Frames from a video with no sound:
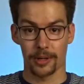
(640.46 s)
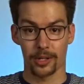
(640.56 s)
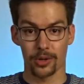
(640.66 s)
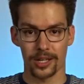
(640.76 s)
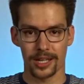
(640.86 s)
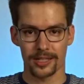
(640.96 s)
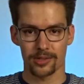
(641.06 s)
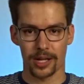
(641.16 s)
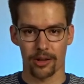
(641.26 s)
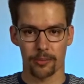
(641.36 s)
But looking
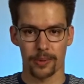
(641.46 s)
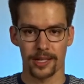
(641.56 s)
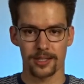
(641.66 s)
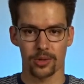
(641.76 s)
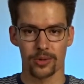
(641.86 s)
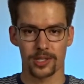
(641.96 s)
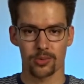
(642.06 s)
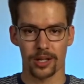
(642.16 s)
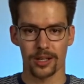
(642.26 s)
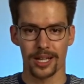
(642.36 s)
into how the Play Store is
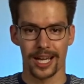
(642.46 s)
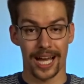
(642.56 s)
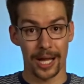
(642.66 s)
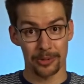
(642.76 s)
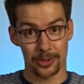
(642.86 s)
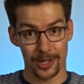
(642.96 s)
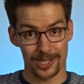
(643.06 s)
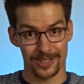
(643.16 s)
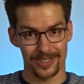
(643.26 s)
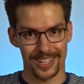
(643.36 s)
run, I would
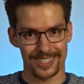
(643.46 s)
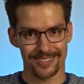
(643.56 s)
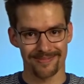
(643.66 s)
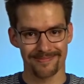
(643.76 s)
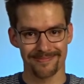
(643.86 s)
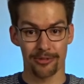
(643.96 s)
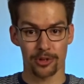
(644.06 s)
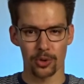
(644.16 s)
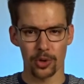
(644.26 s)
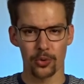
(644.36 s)
question that. If
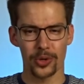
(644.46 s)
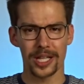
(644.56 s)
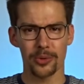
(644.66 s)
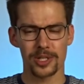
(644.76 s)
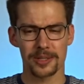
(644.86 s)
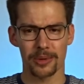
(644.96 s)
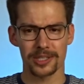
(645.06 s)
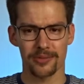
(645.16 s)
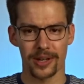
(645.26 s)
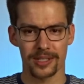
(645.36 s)
Google really was
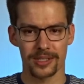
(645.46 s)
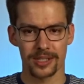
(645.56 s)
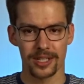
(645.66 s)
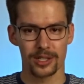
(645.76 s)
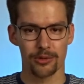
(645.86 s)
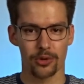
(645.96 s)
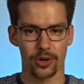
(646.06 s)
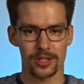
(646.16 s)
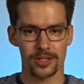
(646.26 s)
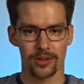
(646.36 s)
motivated to
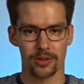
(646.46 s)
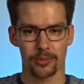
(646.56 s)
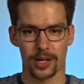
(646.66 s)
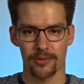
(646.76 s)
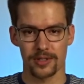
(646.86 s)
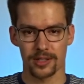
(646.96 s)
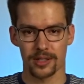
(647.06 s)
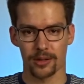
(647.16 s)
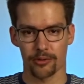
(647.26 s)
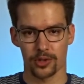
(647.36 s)
focus on the
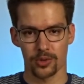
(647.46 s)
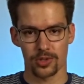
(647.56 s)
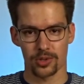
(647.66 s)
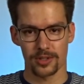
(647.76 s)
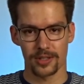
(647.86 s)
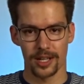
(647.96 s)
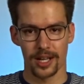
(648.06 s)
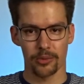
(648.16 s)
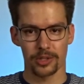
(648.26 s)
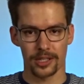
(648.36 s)
privacy of users,
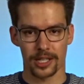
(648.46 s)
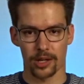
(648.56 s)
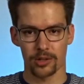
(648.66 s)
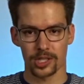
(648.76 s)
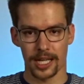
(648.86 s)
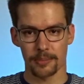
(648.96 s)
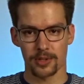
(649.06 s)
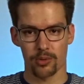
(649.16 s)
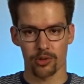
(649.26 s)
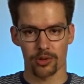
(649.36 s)
they would encourage
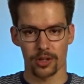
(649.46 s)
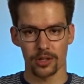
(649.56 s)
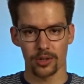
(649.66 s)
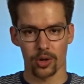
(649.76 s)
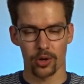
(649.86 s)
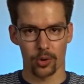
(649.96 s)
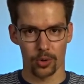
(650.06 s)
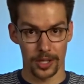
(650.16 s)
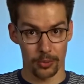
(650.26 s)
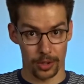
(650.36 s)
apps with none or
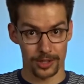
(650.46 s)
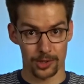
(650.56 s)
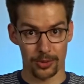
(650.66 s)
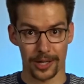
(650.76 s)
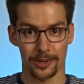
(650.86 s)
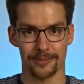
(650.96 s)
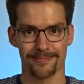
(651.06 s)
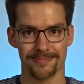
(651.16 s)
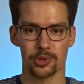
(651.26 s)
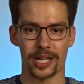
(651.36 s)
only one tracker.
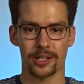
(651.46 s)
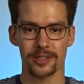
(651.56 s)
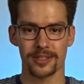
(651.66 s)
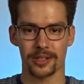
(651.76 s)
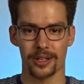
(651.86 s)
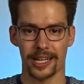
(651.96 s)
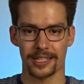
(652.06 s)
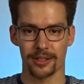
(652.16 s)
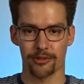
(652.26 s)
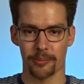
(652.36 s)
Trackers
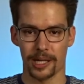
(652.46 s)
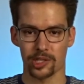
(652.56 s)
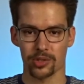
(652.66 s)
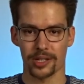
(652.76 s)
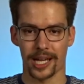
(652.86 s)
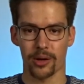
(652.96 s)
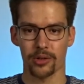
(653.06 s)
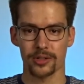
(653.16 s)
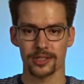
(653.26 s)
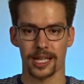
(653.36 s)
collect information on how
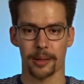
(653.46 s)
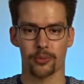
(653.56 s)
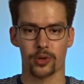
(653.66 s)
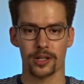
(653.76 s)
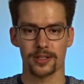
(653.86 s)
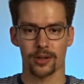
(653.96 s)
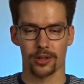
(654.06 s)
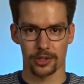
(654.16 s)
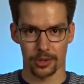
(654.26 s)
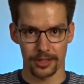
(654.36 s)
good an app works
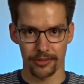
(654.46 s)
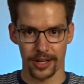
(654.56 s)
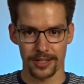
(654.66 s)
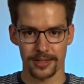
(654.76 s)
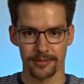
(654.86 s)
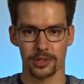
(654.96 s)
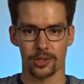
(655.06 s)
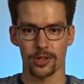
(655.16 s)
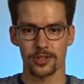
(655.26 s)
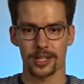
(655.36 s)
on your device, but
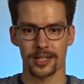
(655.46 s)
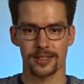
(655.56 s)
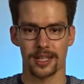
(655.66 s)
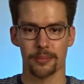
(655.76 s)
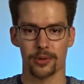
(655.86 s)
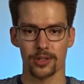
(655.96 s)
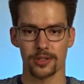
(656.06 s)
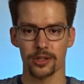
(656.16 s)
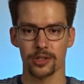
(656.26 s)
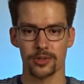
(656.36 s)
also can send
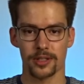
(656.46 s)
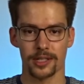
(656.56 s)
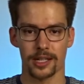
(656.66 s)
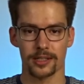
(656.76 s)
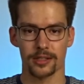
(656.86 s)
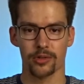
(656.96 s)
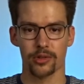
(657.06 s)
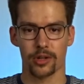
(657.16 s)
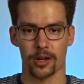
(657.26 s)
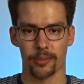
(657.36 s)
personal user data to
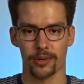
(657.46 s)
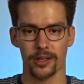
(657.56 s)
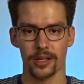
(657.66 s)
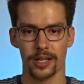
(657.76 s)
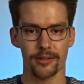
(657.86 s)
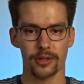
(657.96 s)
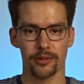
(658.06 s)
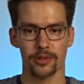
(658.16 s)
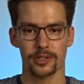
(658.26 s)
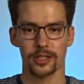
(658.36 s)
the company even
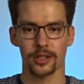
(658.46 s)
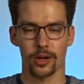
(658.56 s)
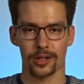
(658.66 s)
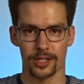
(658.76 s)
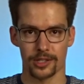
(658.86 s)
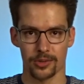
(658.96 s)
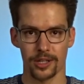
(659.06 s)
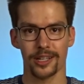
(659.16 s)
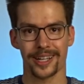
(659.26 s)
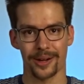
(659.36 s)
if you didn't log into
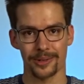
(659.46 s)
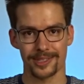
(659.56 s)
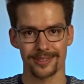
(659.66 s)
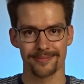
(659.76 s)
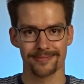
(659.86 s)
an account.